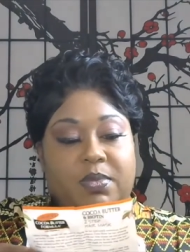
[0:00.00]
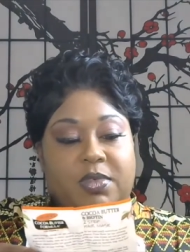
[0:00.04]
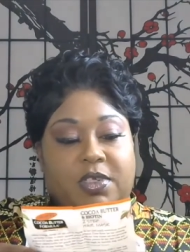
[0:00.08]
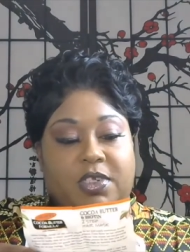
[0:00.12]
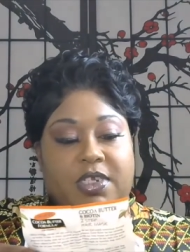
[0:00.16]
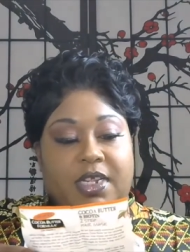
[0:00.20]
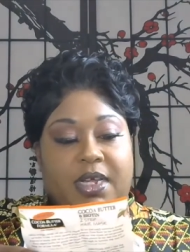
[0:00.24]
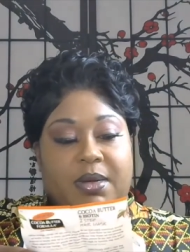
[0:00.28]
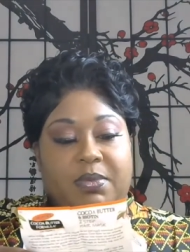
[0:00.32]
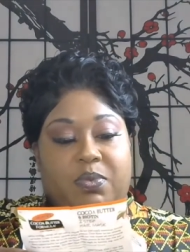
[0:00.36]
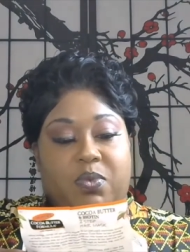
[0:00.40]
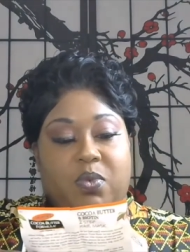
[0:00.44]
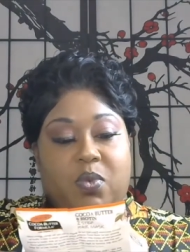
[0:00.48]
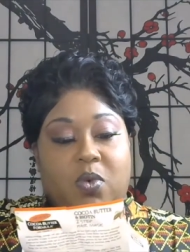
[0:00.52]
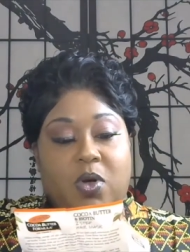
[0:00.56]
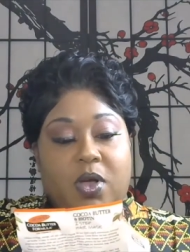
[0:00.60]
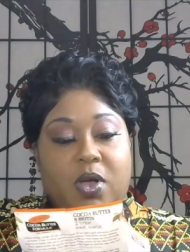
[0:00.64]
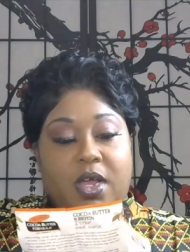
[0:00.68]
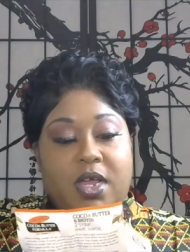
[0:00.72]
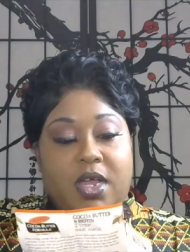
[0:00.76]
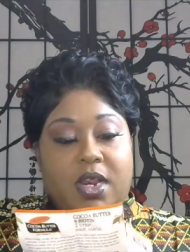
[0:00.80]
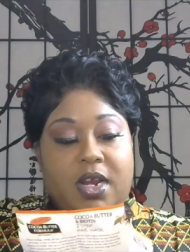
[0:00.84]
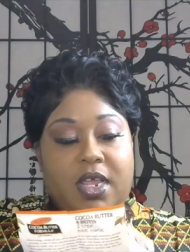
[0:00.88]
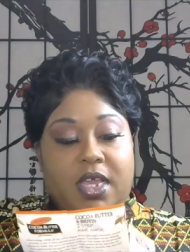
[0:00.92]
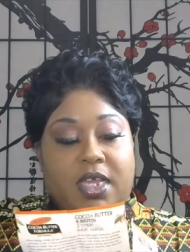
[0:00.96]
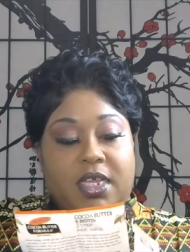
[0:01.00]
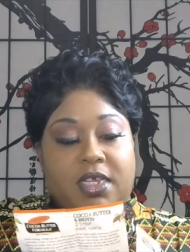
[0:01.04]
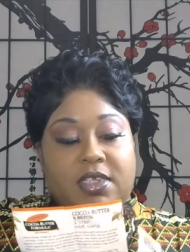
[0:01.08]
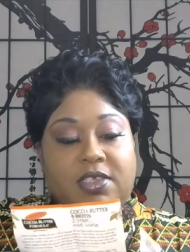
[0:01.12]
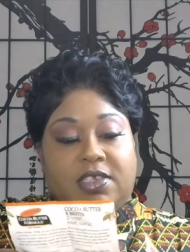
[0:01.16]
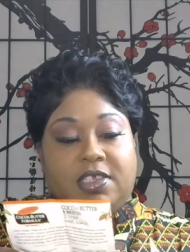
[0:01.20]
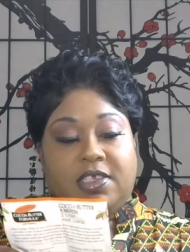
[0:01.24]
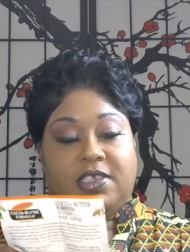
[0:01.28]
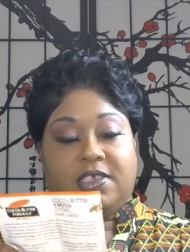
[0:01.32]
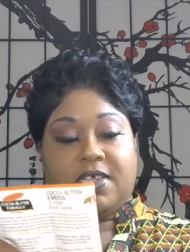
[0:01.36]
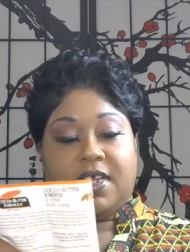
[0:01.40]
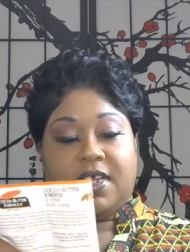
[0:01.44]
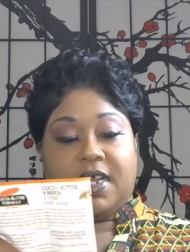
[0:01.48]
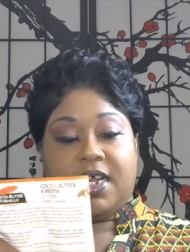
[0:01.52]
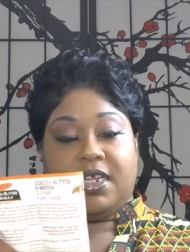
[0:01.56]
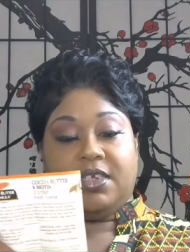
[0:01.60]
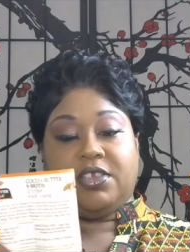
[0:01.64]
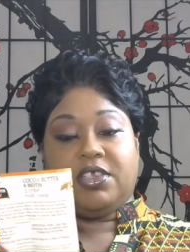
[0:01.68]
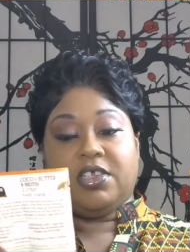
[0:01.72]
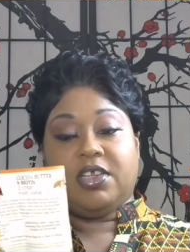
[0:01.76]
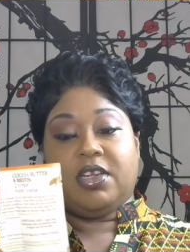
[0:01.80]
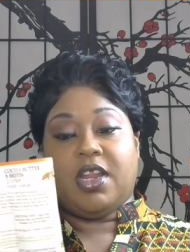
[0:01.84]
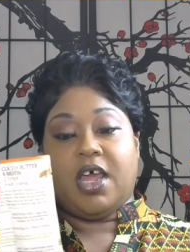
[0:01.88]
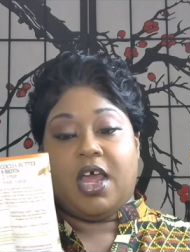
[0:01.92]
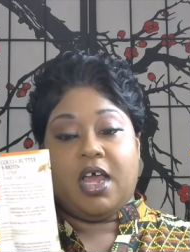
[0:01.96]
Step one is
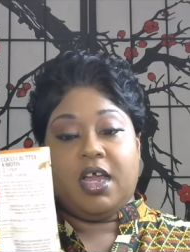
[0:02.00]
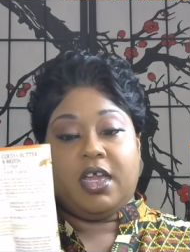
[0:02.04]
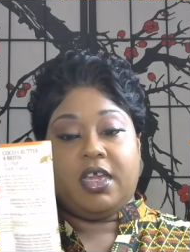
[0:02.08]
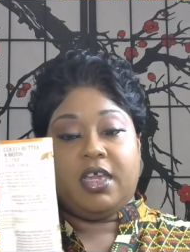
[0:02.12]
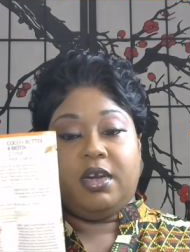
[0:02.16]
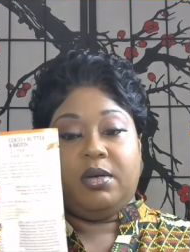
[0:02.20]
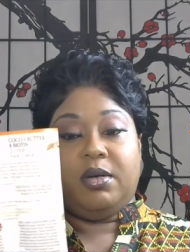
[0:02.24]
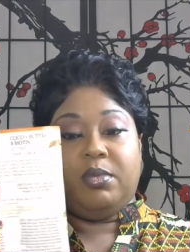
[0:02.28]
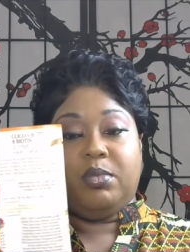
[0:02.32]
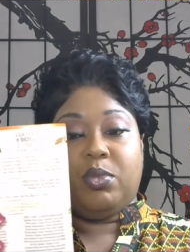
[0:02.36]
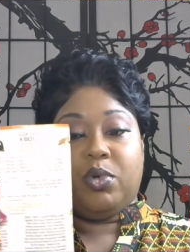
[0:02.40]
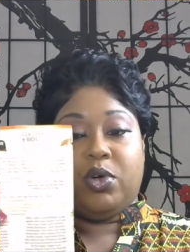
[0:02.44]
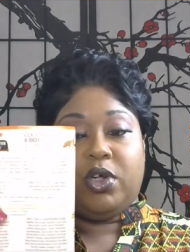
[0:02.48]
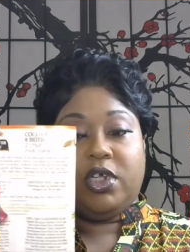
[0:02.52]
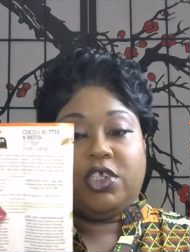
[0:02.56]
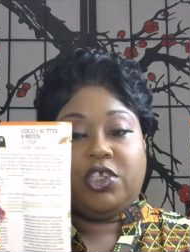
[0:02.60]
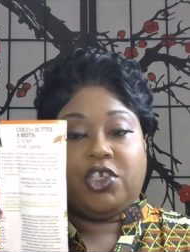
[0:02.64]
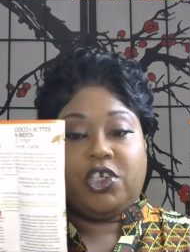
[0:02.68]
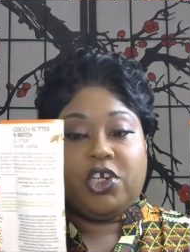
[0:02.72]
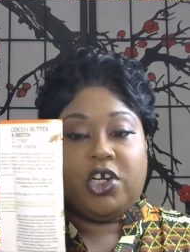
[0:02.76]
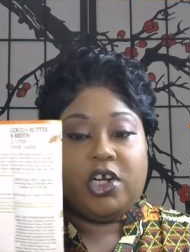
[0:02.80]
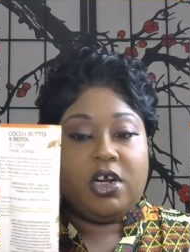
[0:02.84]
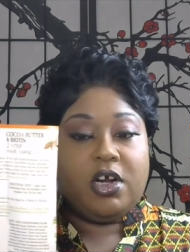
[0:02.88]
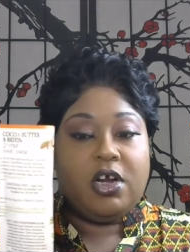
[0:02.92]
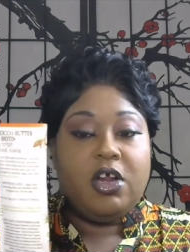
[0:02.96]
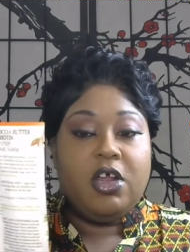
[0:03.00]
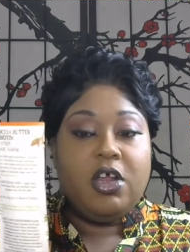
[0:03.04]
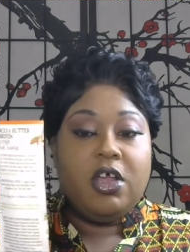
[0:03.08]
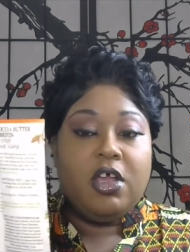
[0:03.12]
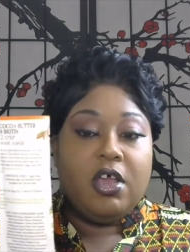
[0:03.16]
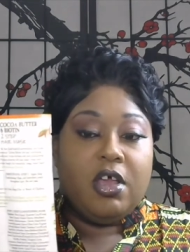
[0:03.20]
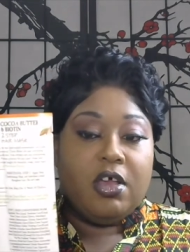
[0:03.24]
designed to lock in moisture